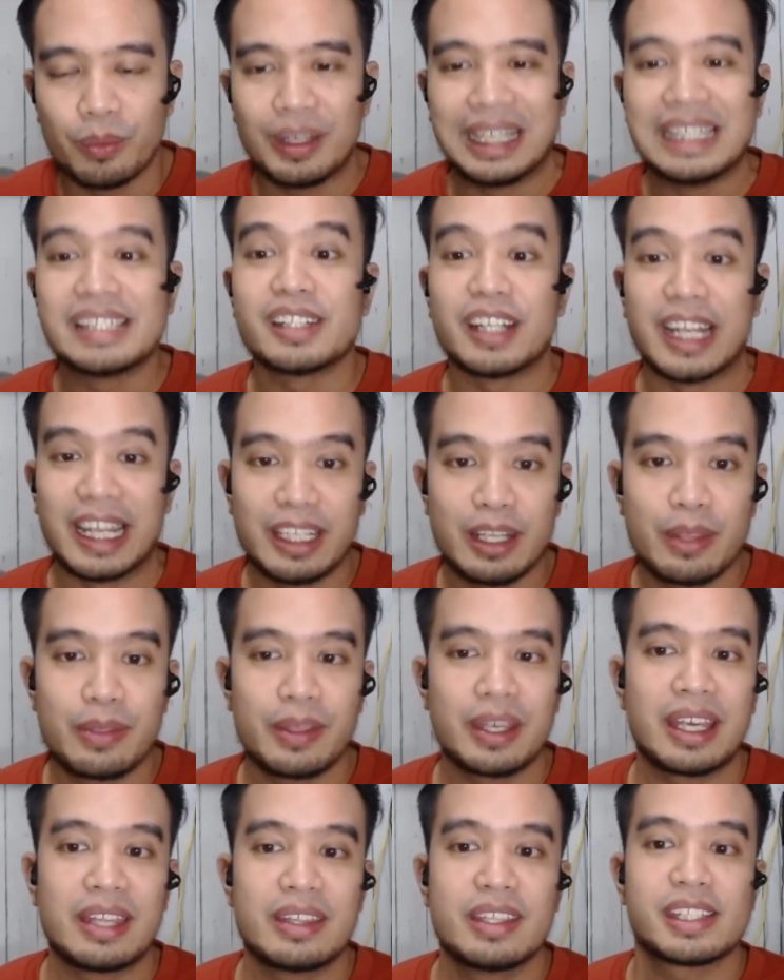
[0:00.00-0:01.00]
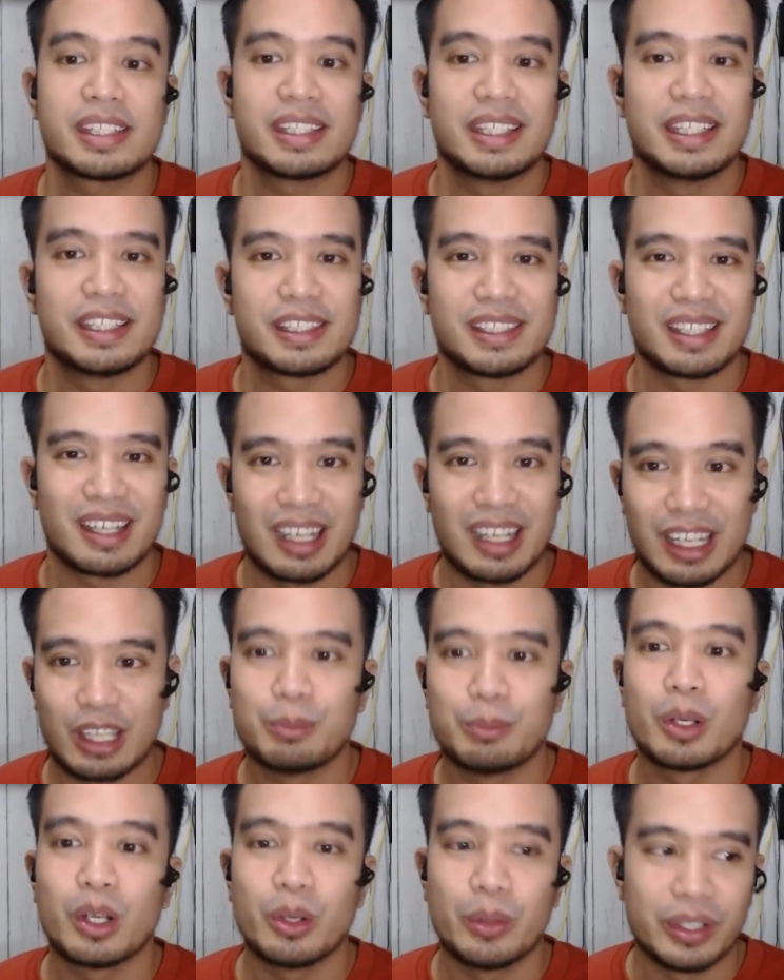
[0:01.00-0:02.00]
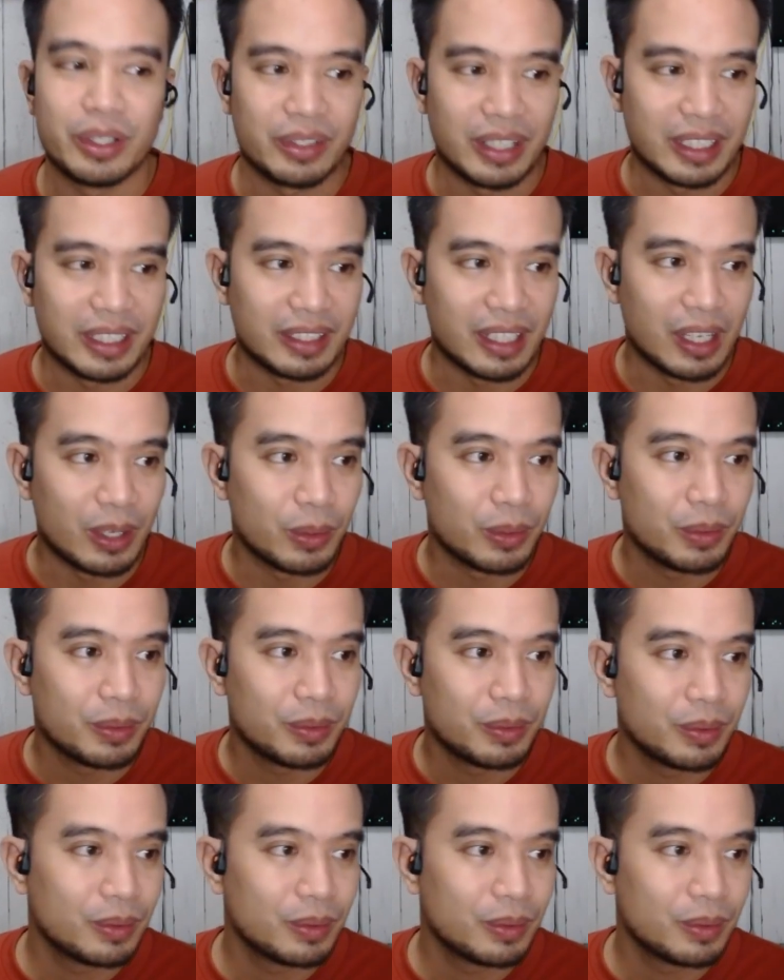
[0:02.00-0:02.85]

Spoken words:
Is there anything in this list na kaya mong gawin right now?